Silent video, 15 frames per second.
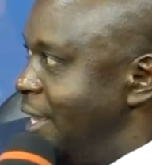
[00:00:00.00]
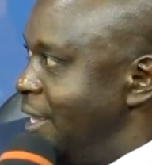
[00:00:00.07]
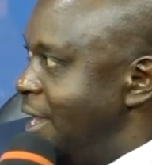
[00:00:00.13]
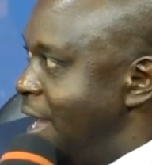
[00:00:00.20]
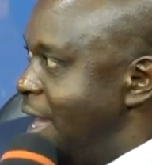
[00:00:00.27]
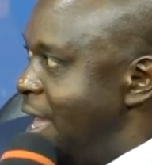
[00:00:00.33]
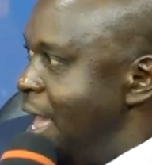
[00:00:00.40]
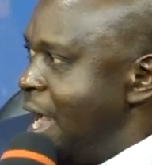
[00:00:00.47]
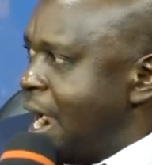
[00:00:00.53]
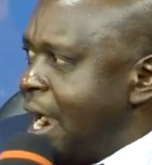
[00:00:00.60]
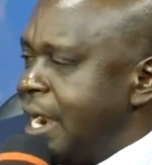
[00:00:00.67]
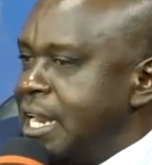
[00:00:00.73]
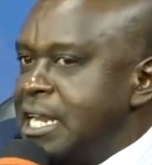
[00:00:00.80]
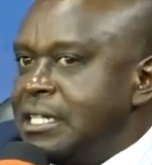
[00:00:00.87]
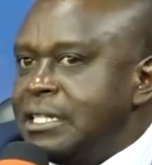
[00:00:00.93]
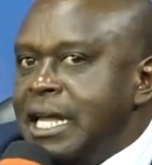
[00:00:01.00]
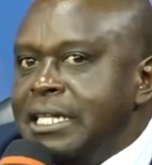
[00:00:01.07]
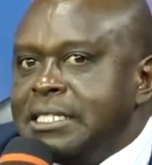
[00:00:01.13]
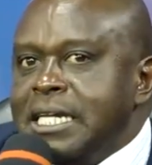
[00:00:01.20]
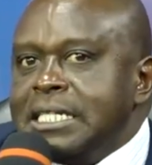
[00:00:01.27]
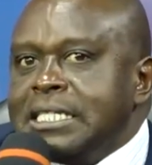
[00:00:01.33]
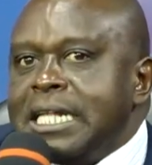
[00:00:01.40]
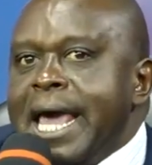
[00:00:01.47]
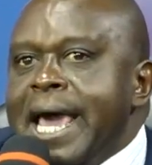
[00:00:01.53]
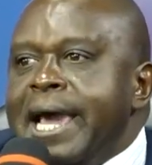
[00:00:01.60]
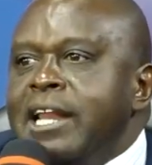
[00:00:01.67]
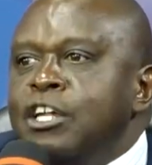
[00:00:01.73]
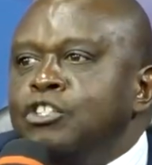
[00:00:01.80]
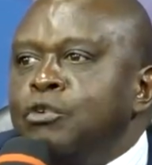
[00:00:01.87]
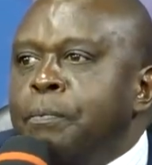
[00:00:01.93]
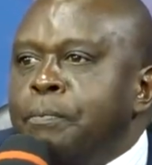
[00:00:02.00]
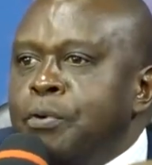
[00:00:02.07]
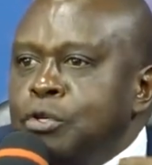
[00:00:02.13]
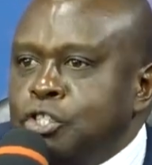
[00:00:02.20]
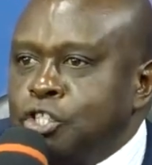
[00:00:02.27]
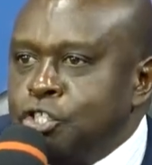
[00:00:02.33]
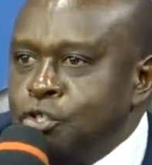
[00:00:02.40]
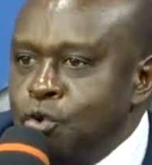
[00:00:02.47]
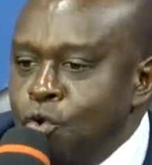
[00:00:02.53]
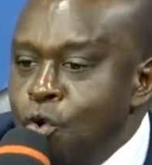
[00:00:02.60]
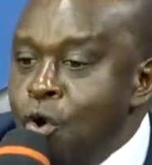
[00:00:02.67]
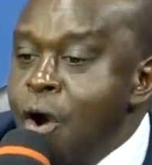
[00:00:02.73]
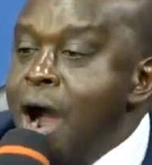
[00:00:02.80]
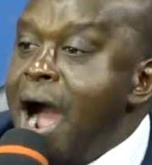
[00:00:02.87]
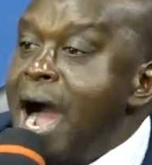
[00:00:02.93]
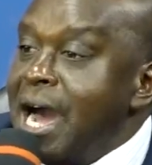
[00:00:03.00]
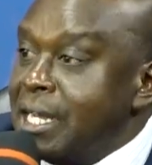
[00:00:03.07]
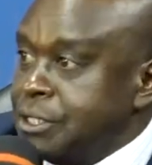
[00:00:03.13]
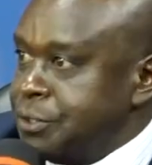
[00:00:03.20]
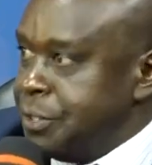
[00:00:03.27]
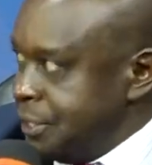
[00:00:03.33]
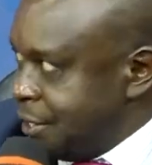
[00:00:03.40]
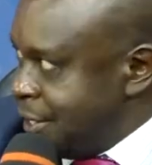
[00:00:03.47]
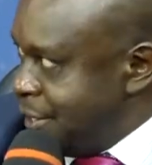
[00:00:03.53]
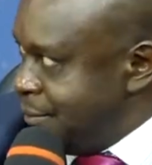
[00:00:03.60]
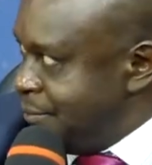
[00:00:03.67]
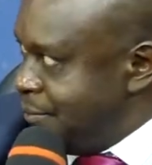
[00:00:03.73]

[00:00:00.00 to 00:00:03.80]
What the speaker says: Yeah. Is it likely to put you at risk?